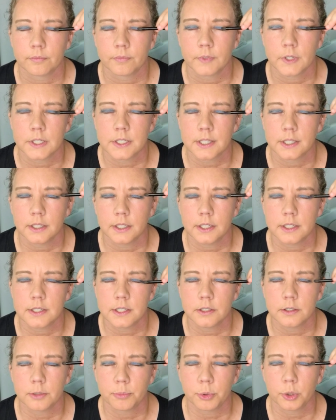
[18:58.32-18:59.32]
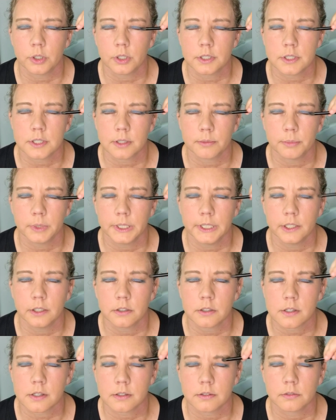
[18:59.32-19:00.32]
Is it easy to put on somebody
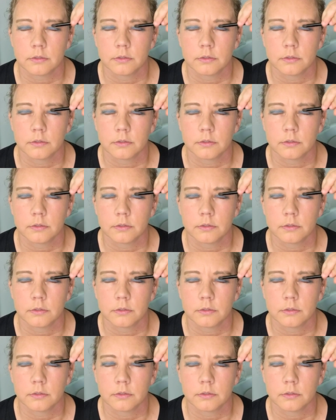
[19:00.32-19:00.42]
else?